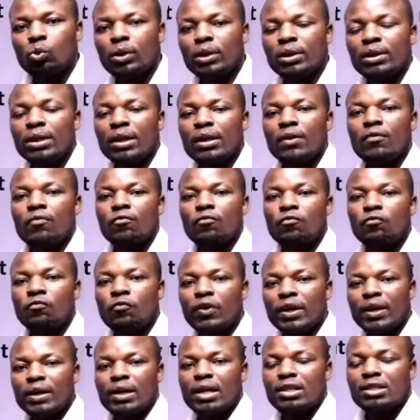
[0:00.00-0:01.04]
with
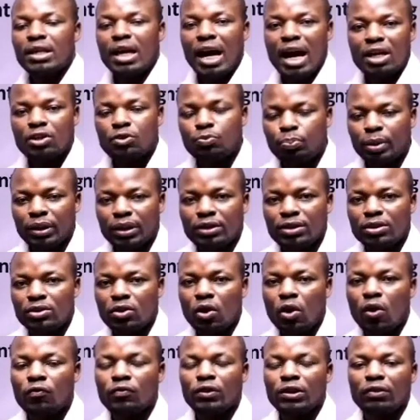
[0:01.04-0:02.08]
various aspects
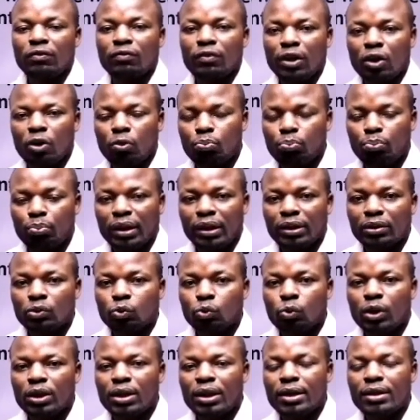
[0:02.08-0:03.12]
of development,
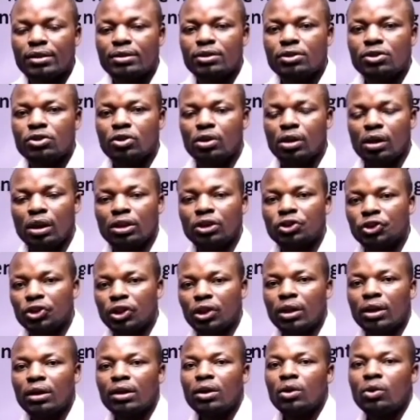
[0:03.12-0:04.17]
whether it is
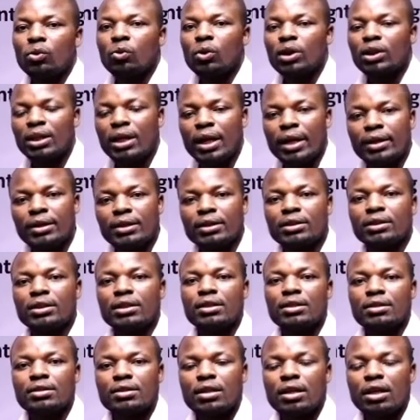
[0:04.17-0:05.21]
culture, whether it
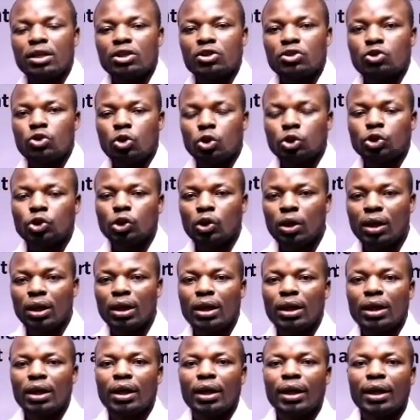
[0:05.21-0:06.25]
is social,
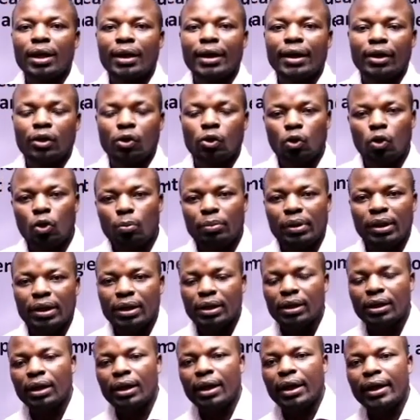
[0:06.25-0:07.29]

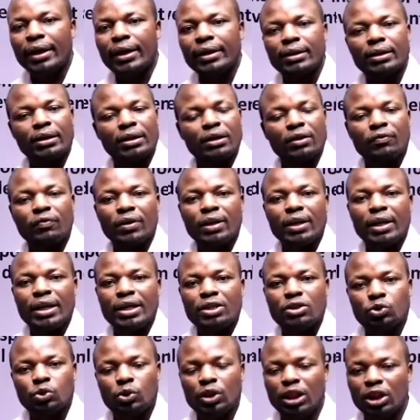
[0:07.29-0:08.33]
economic, and even
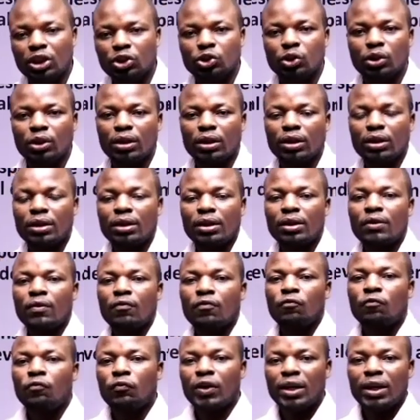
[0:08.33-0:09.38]
education.
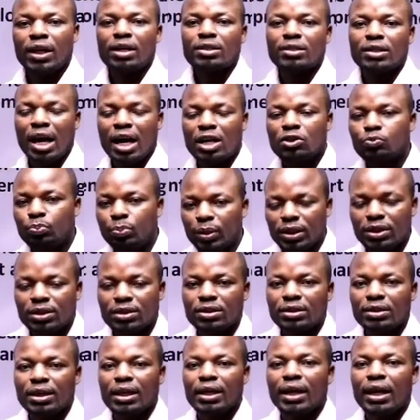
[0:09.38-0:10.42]
Various aspects.
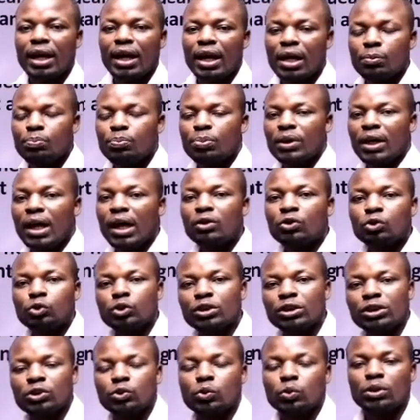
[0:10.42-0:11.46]
They help
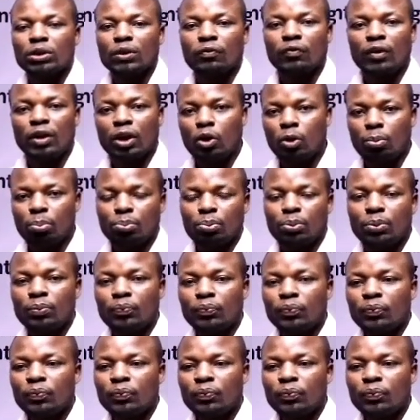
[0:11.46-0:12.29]
countries to develop.